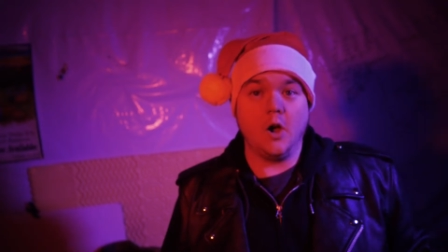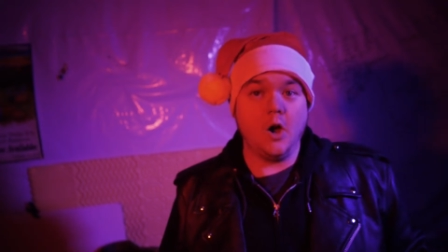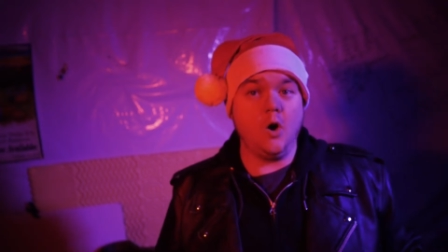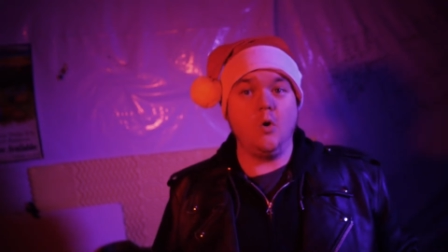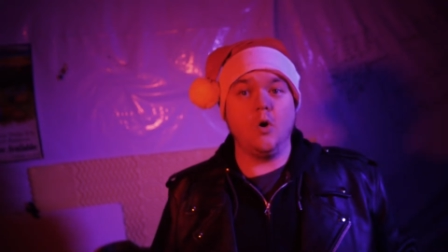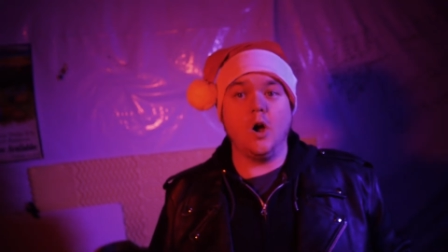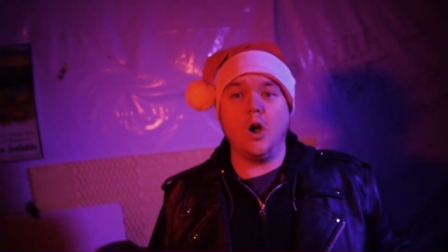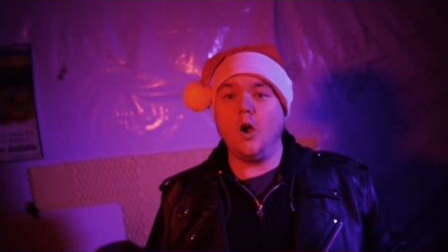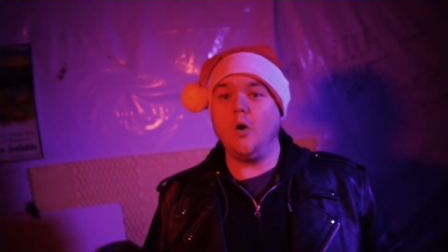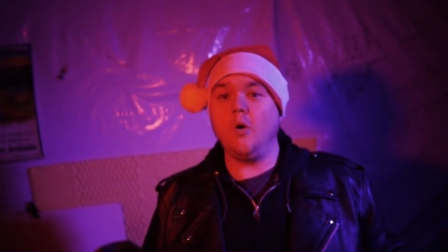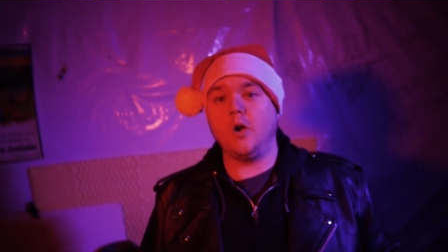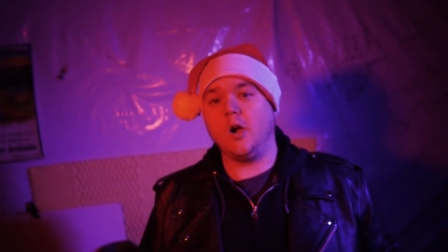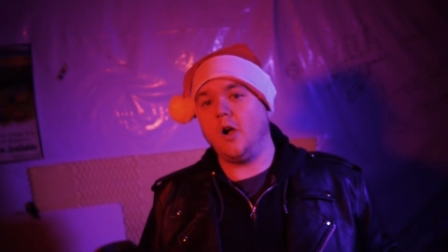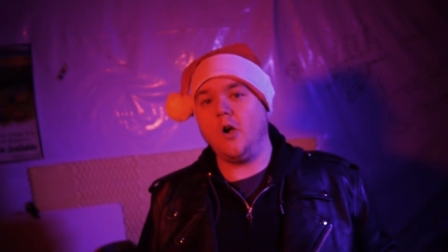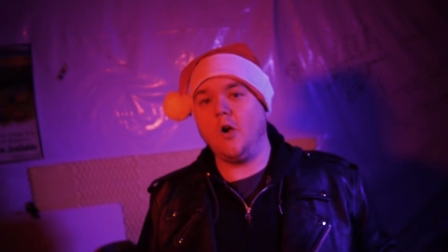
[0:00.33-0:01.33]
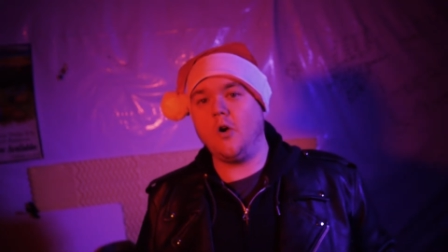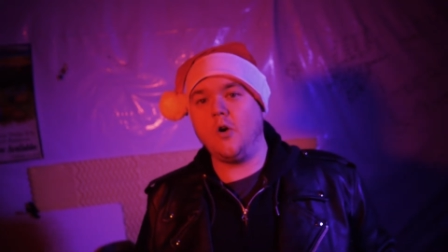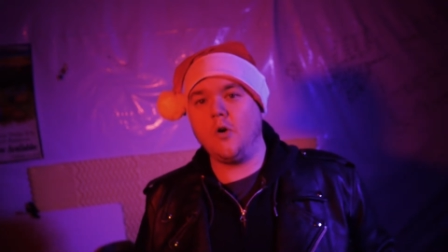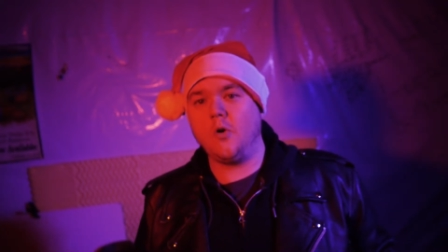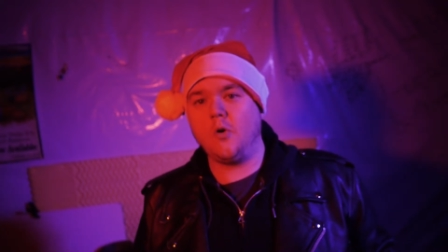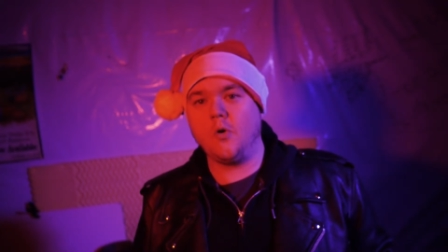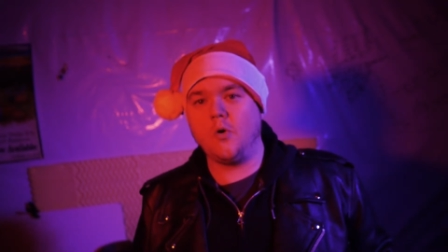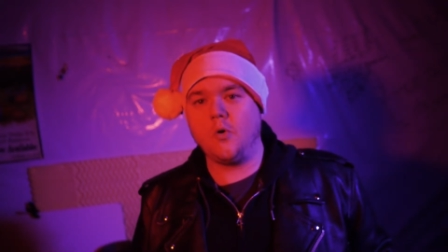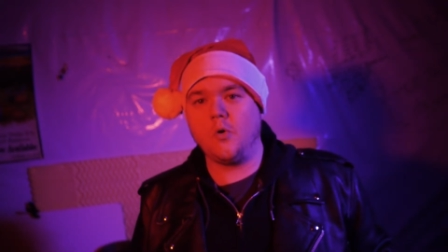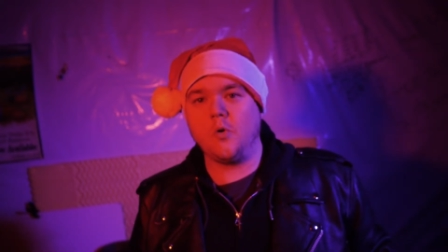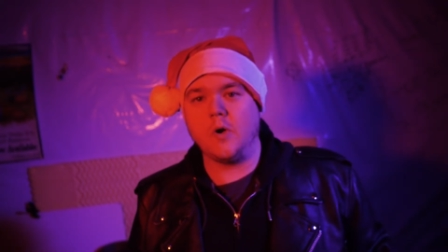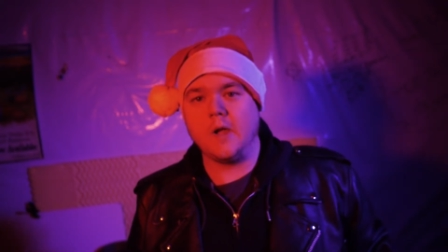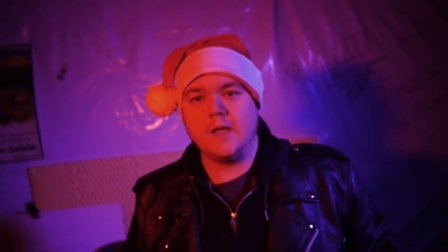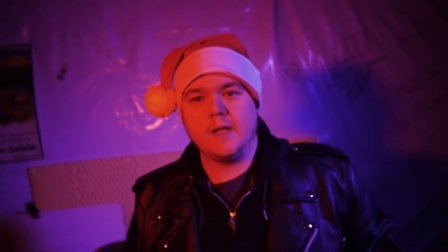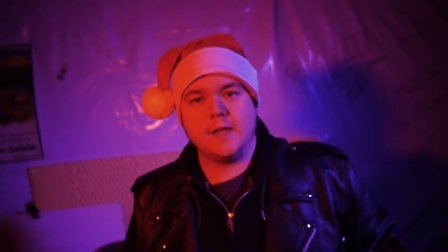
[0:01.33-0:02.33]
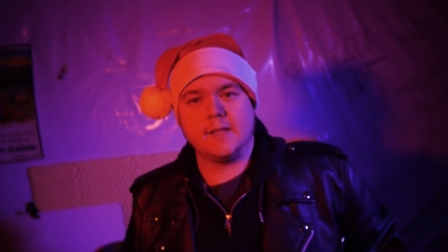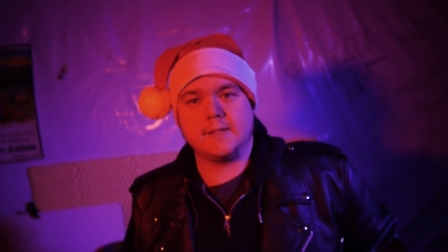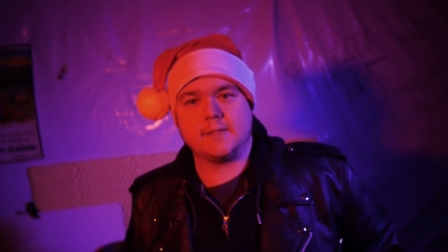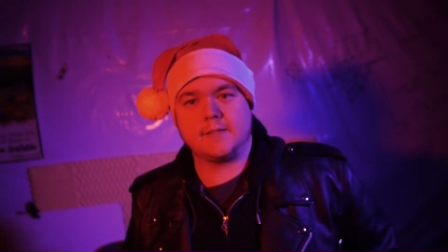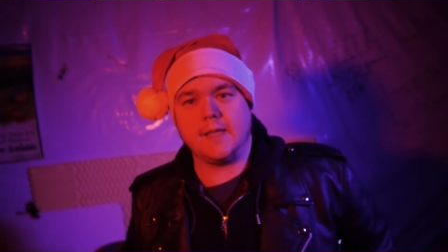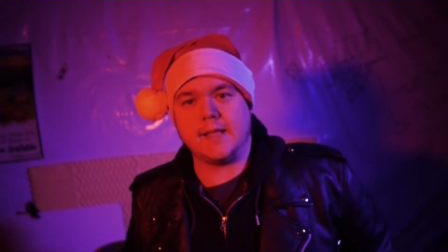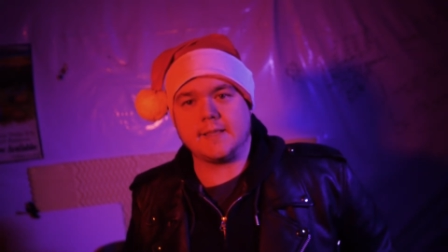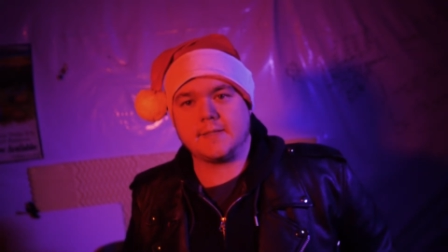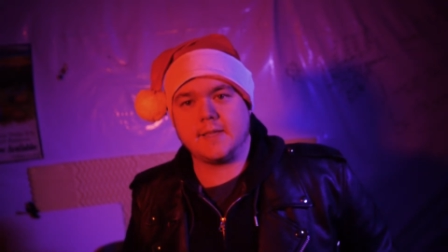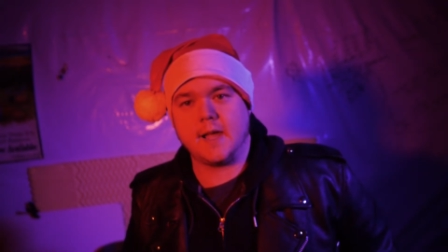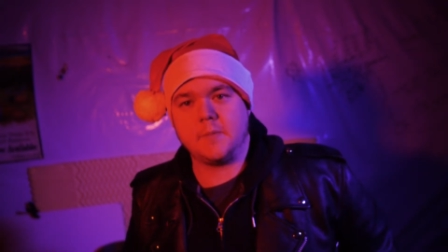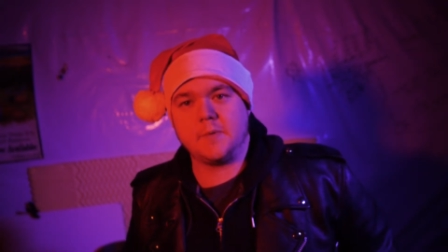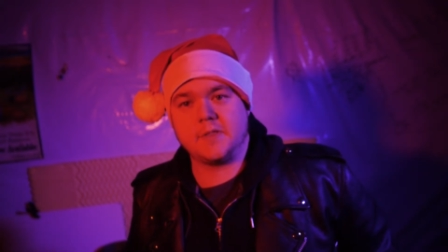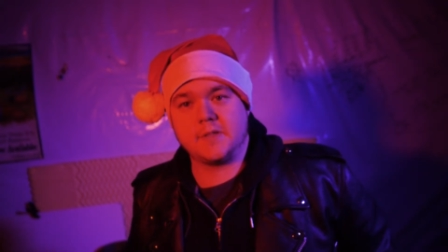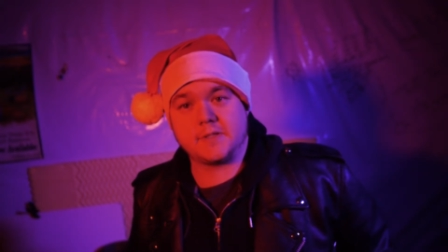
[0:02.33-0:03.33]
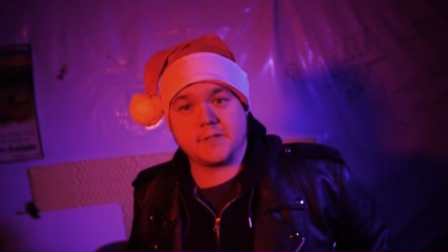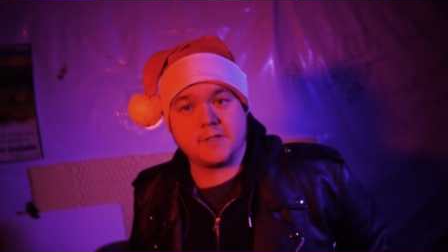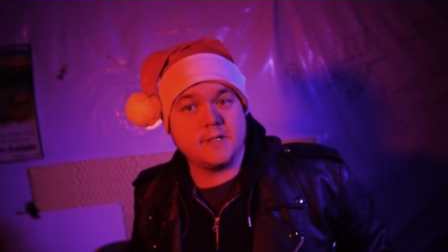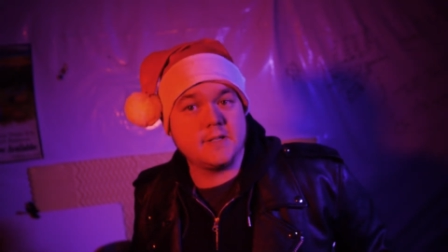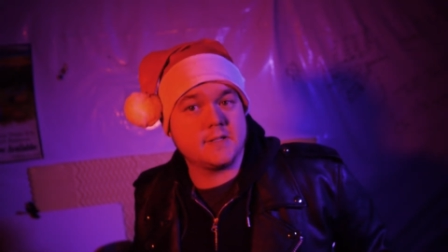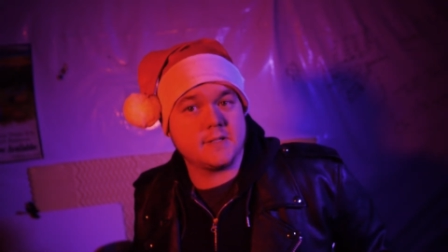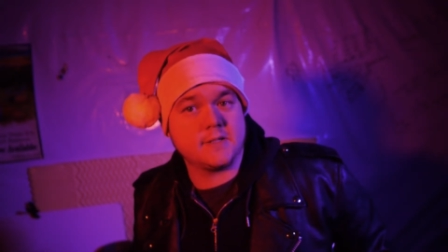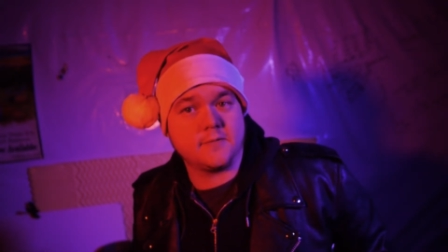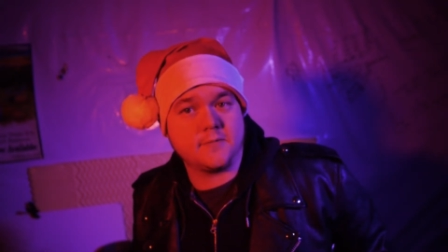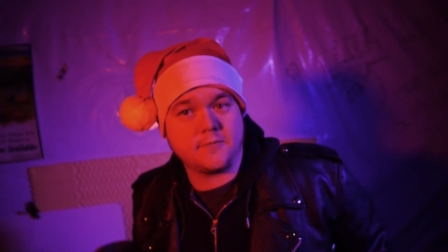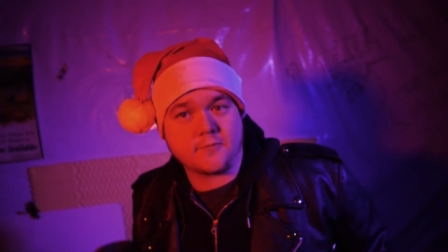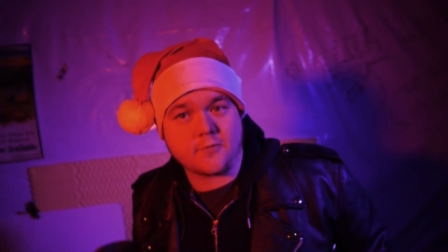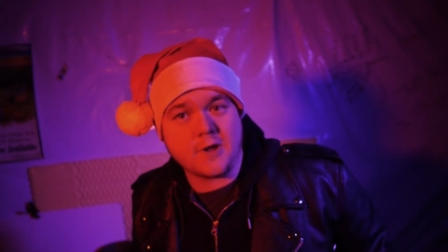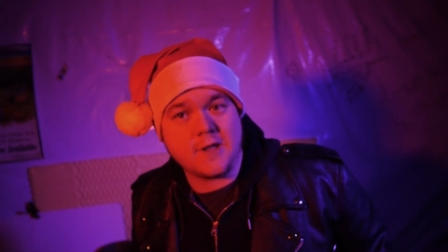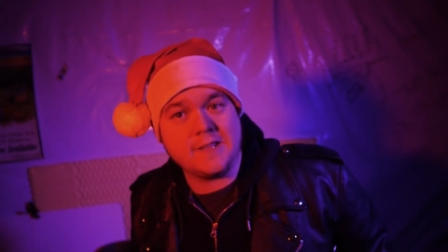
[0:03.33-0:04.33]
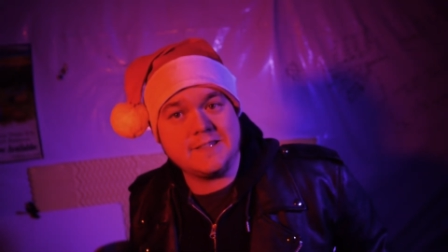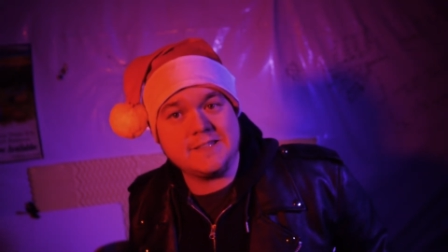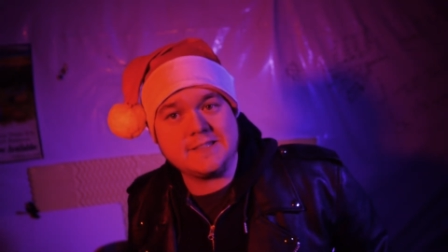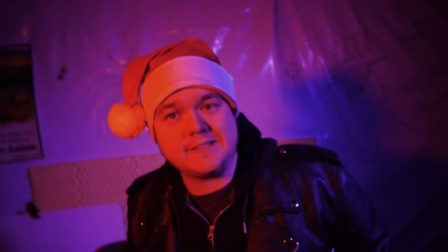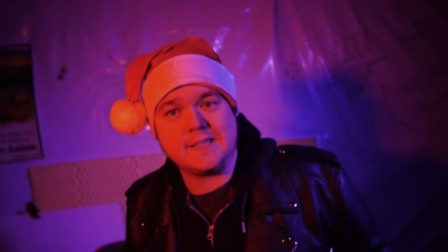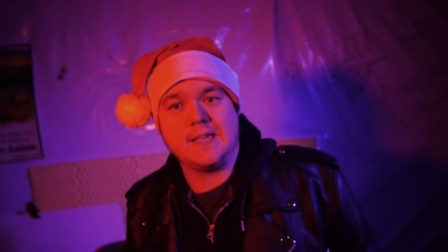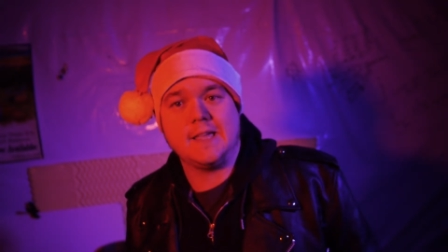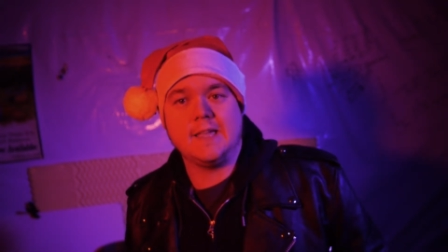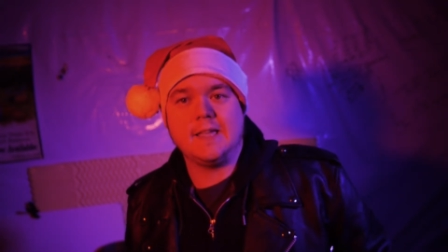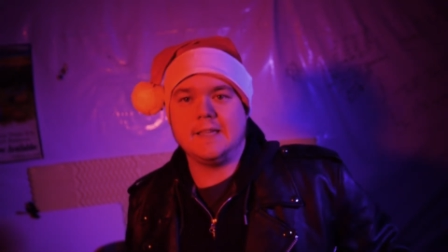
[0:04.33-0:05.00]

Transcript: Ho, ho, ho! It's that time of the season, friends.